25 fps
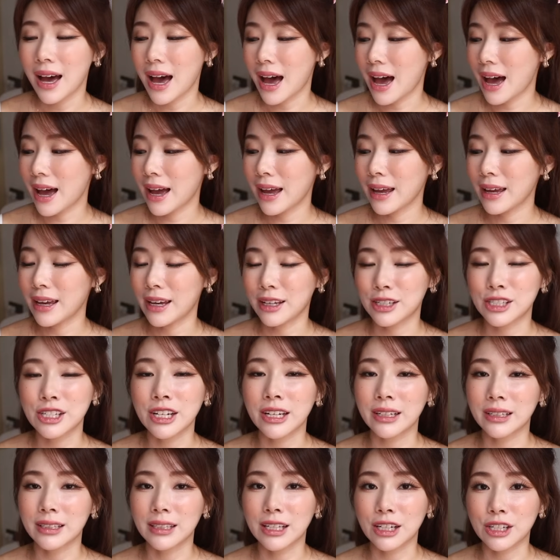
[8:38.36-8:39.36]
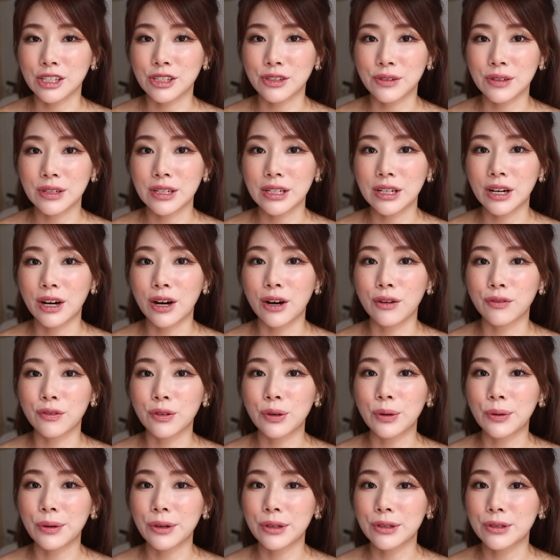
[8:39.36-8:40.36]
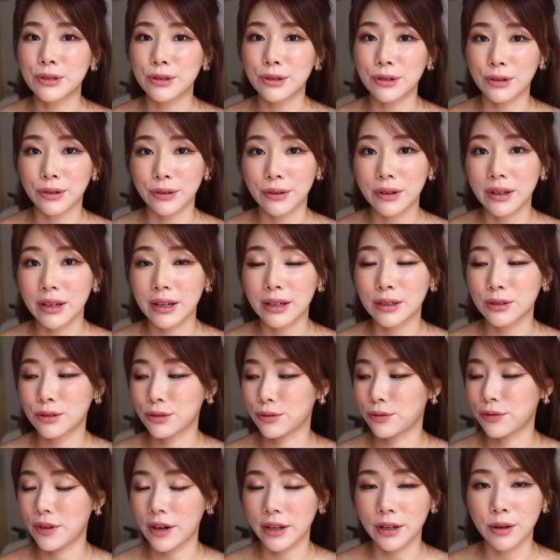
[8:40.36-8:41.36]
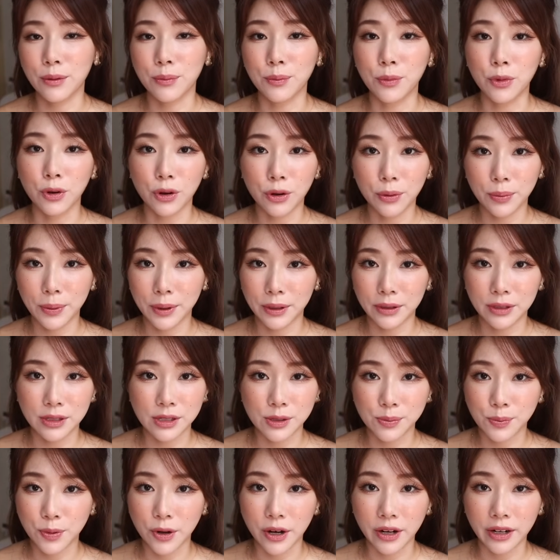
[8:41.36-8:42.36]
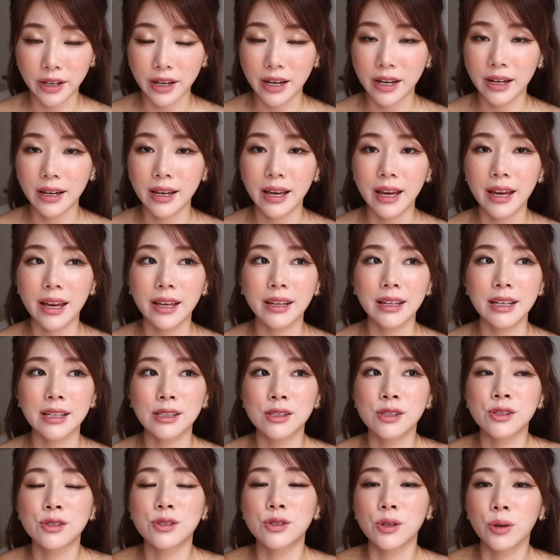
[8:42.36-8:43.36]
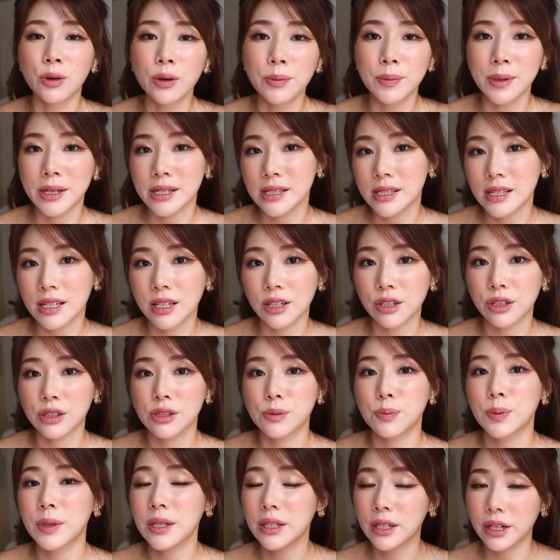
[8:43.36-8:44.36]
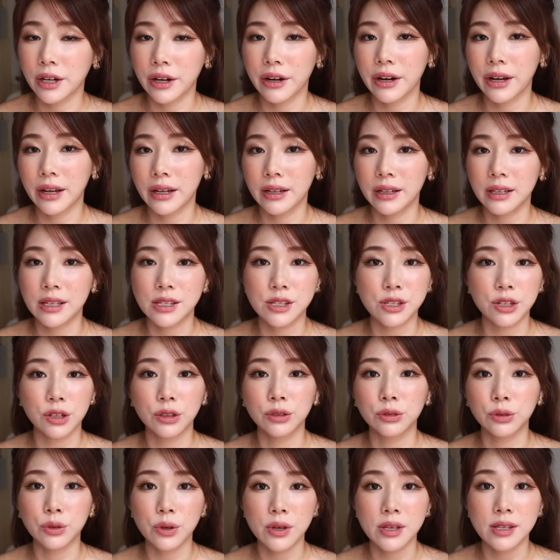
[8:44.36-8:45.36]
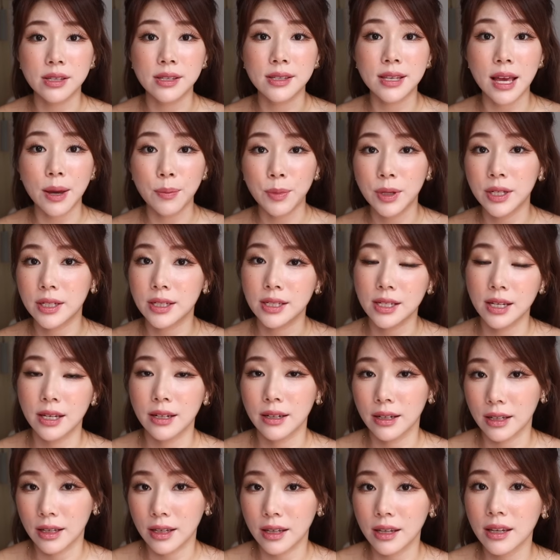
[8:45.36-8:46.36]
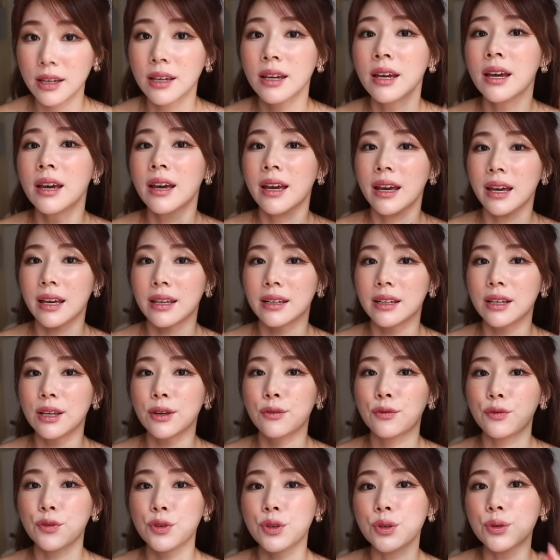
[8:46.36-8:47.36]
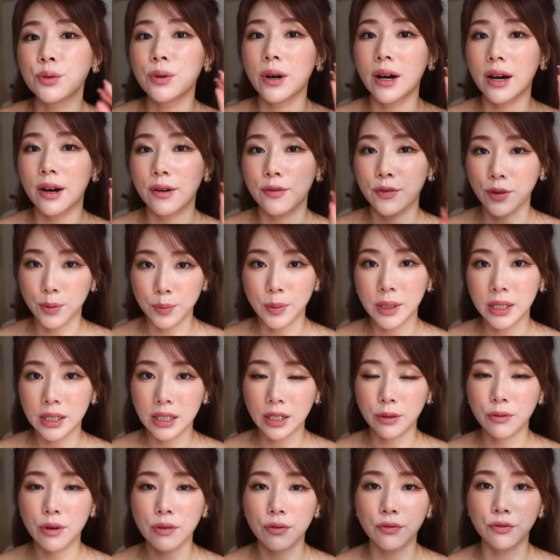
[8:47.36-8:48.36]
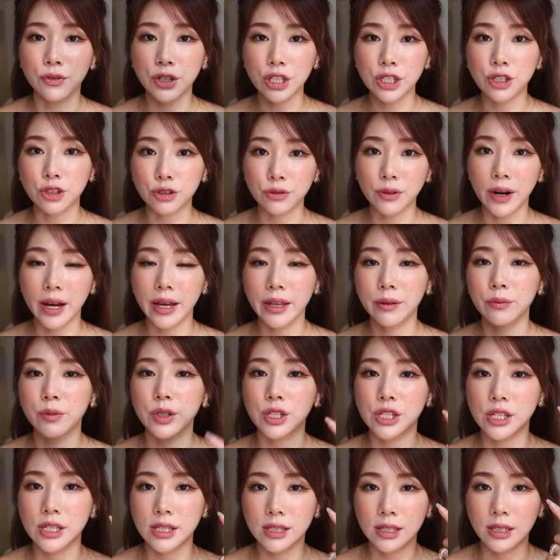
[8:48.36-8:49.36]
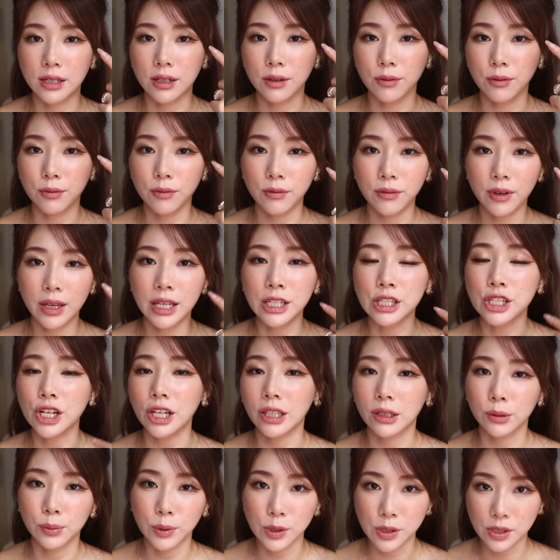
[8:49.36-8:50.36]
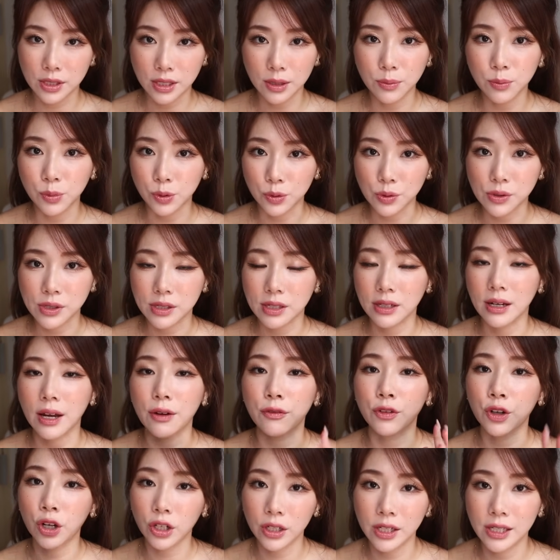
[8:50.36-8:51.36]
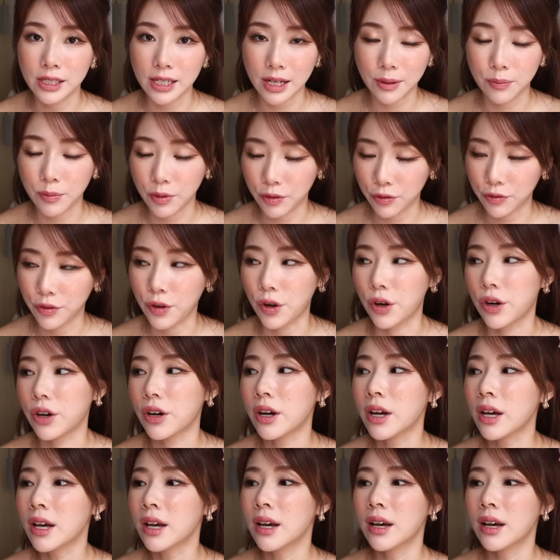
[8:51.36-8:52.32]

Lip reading: I actually had the luxury of going to Korea to find out more about this product, and it's so amazing because PDRN, as you all know, is salmon DNA. And if you are familiar with Rejuvenating, which is the injectable skin booster, I've got it done before.